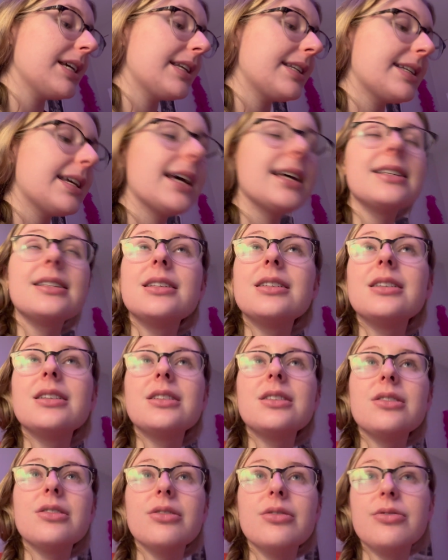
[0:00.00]
test is
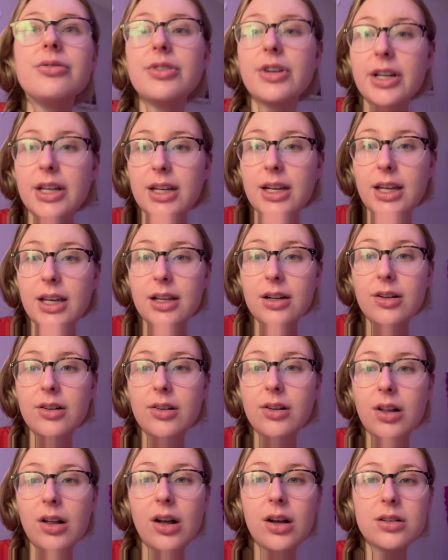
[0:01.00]
until freaking 8
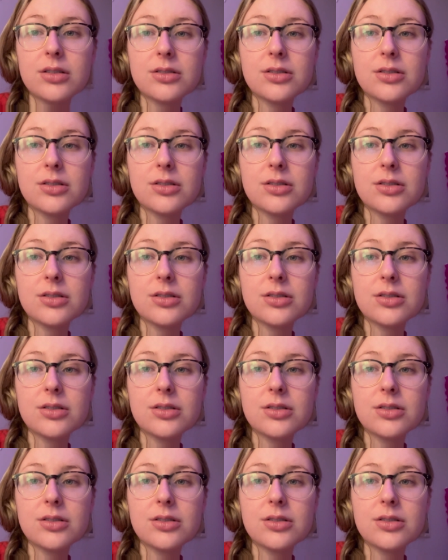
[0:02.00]
o'clock,